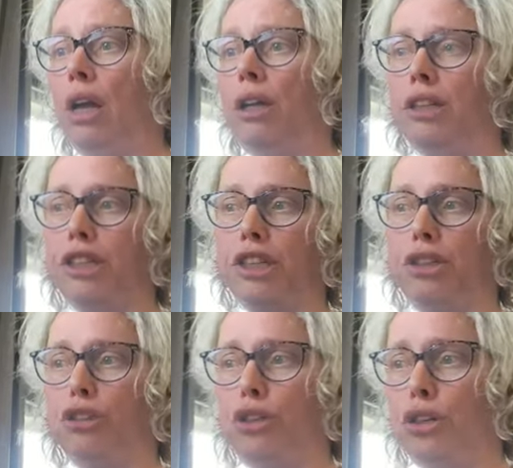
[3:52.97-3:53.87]
the things
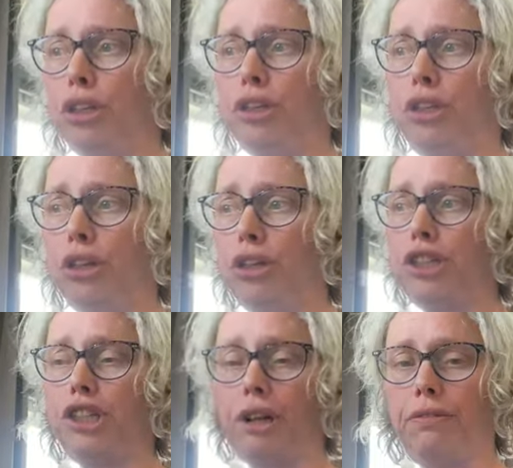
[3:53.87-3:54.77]
you shouldn't
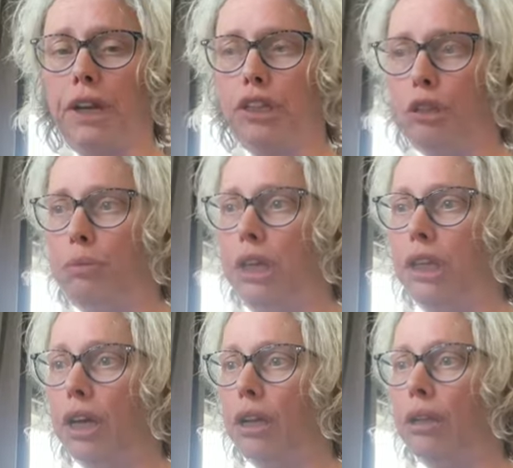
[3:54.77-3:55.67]
yourself like to be
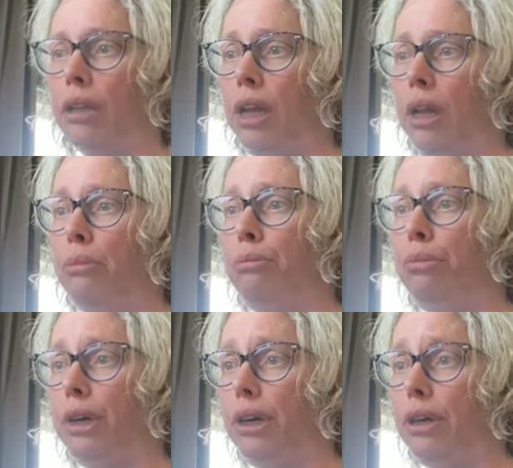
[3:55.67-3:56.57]
done.
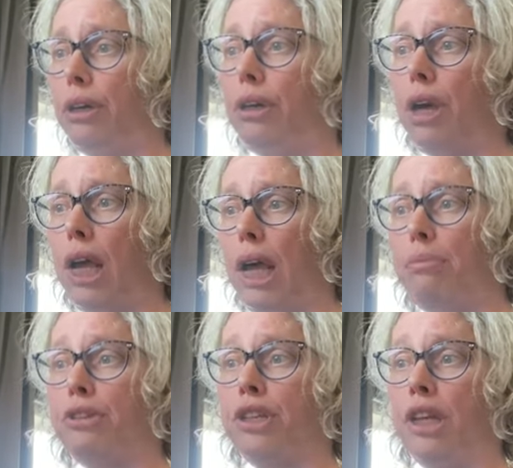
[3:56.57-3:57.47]

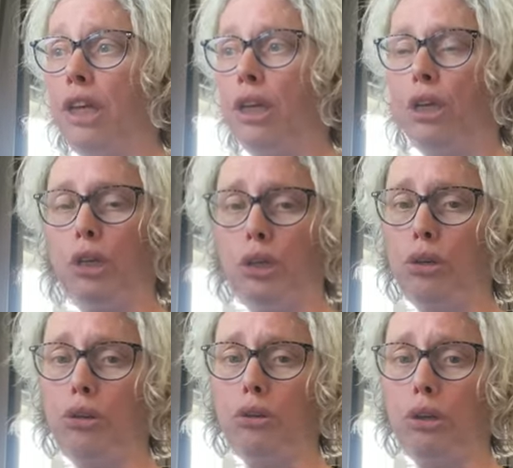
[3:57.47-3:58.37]
Perhaps
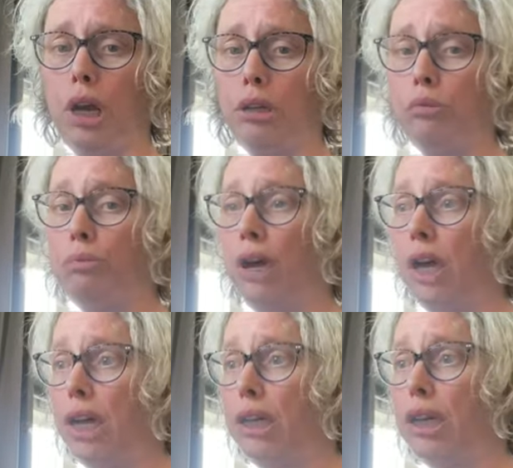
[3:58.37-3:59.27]
you don't
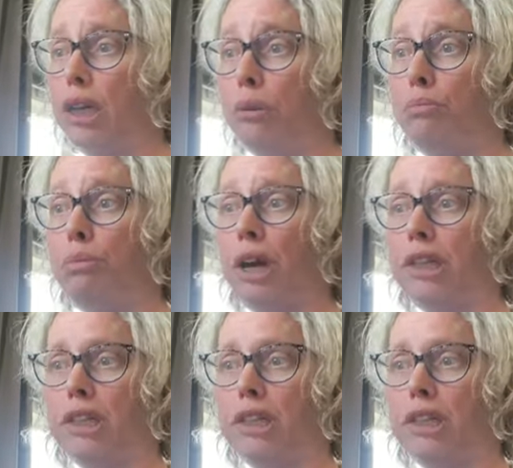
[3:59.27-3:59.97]
bother, but